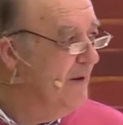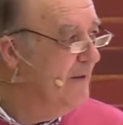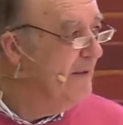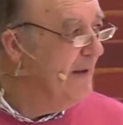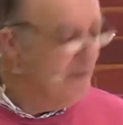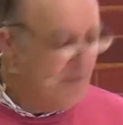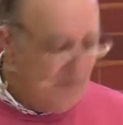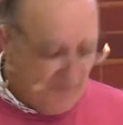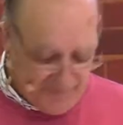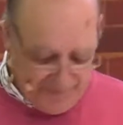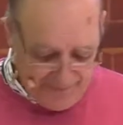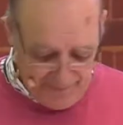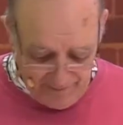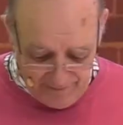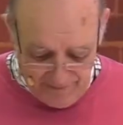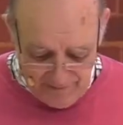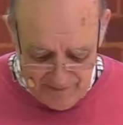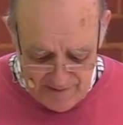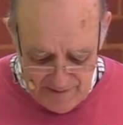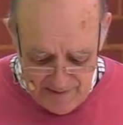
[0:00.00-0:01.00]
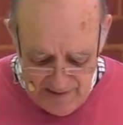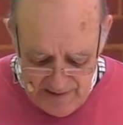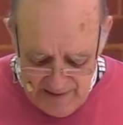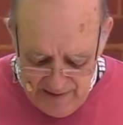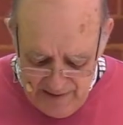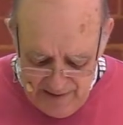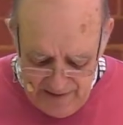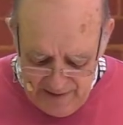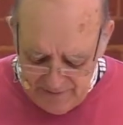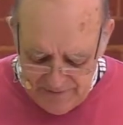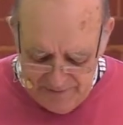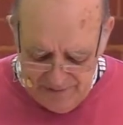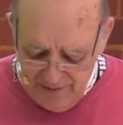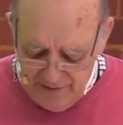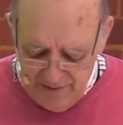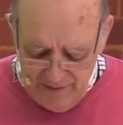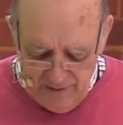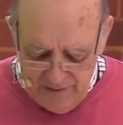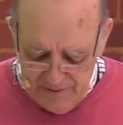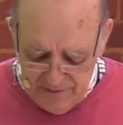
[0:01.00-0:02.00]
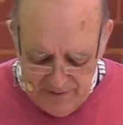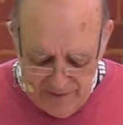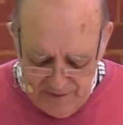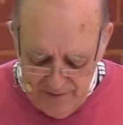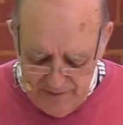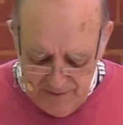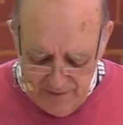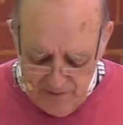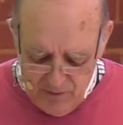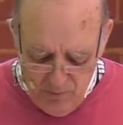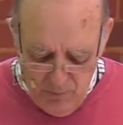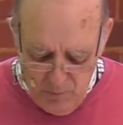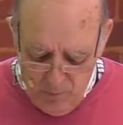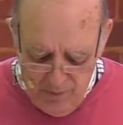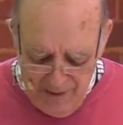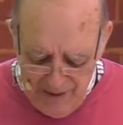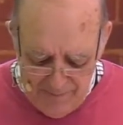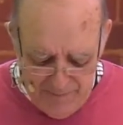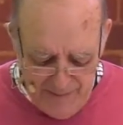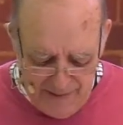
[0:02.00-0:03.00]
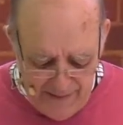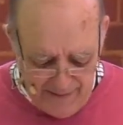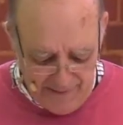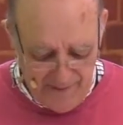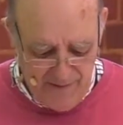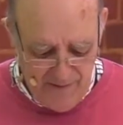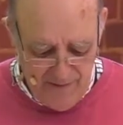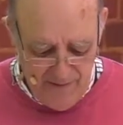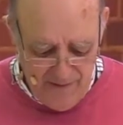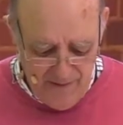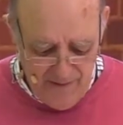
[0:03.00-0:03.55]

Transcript: that you feel. It's a sense of thing, why me?